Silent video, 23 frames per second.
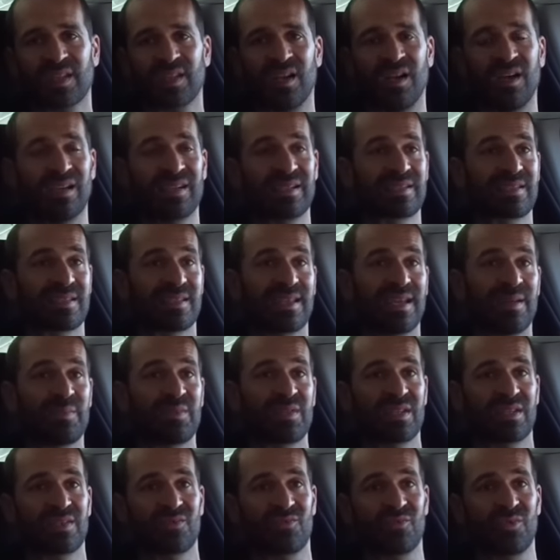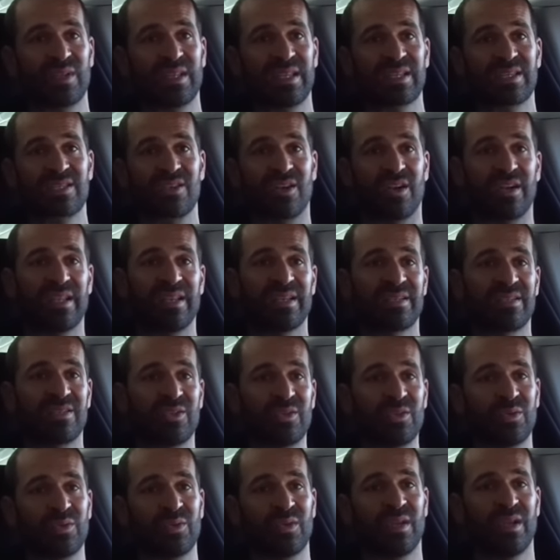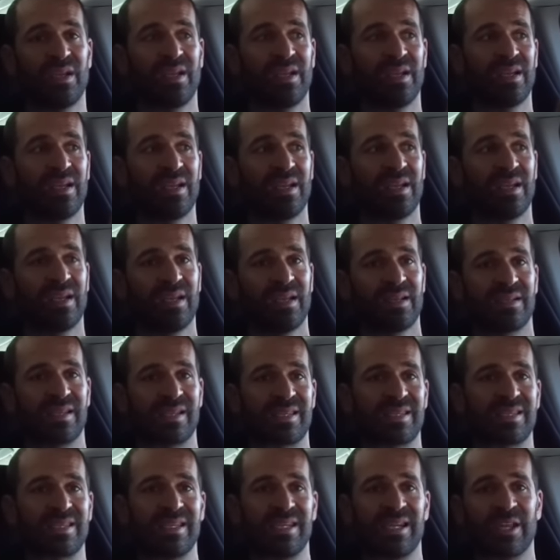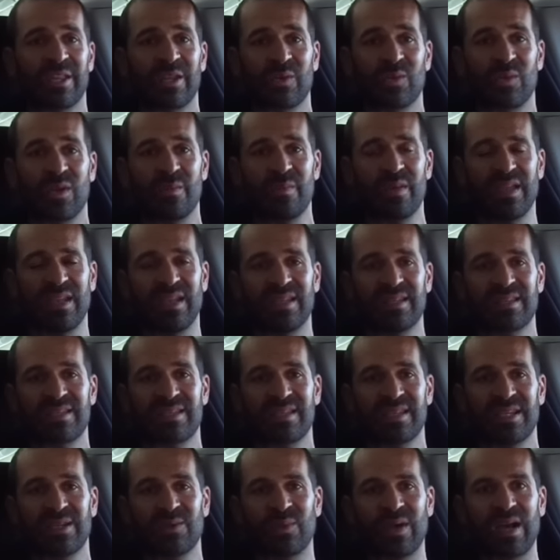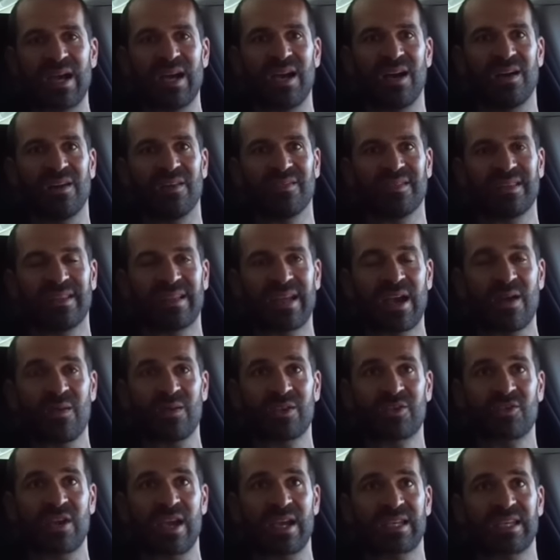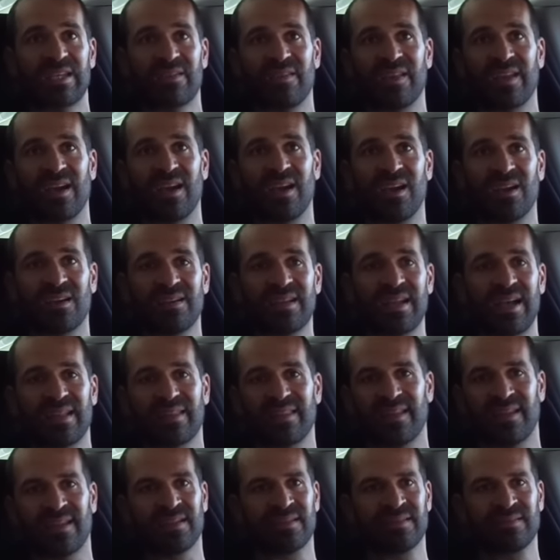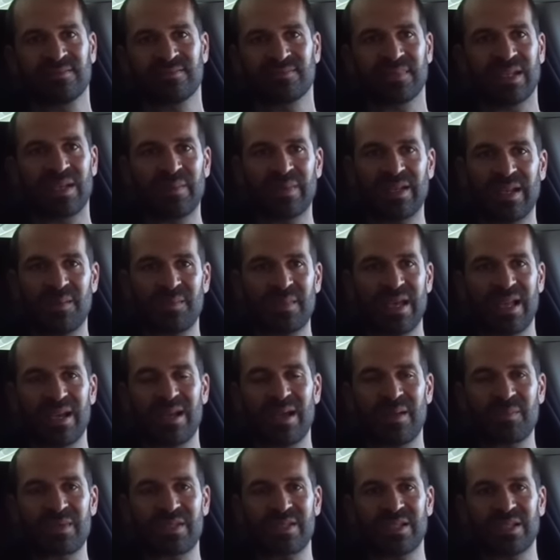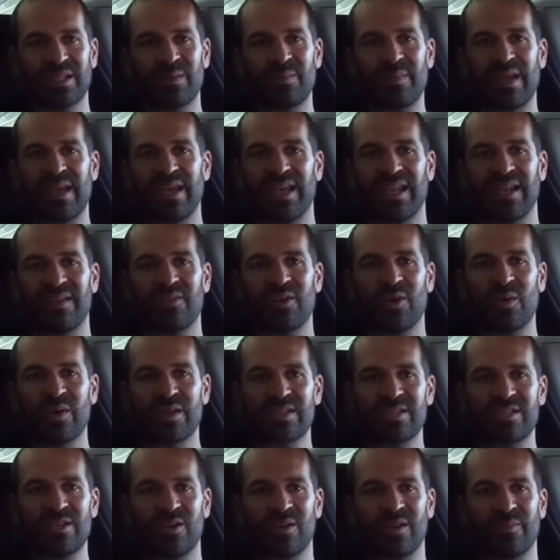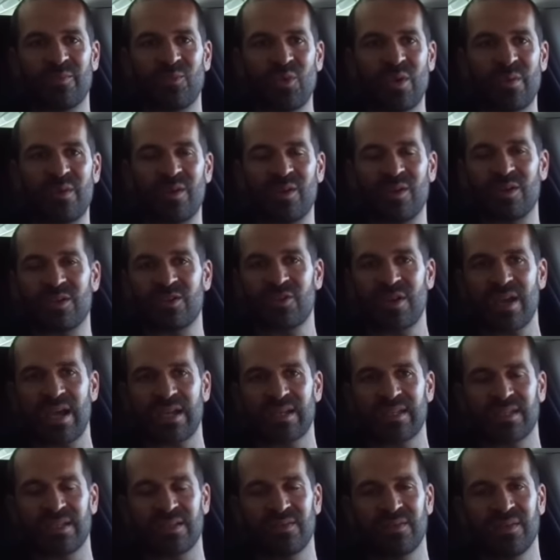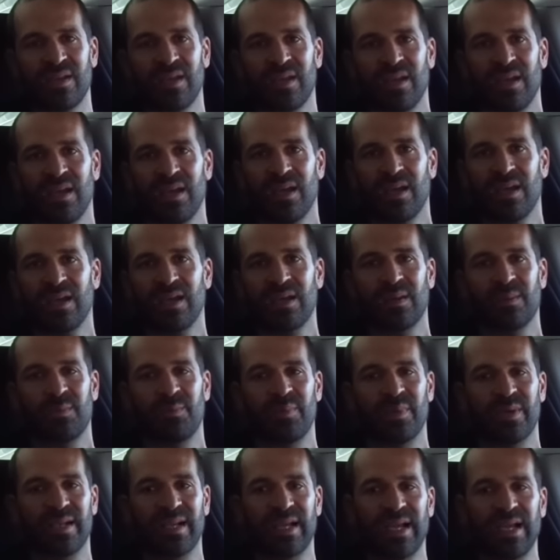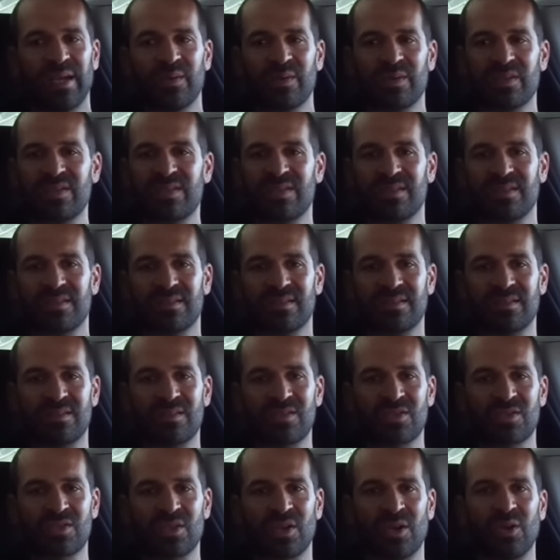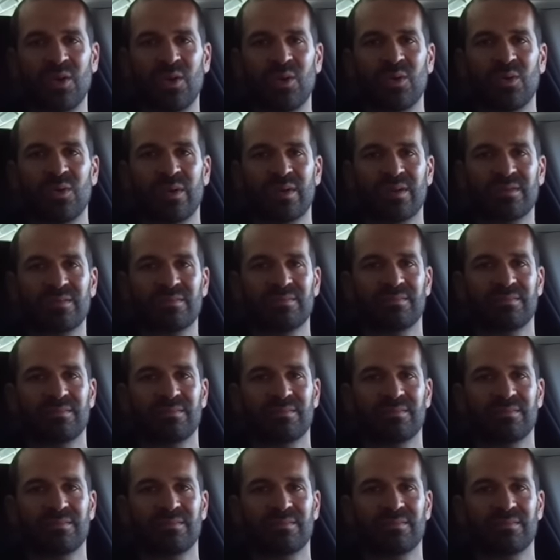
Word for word: honestly, I'm just really starting to to see other women and see wow how attractive they are. Not that I mean I'm not I'm still a man. I've always known that women are attractive, but I was so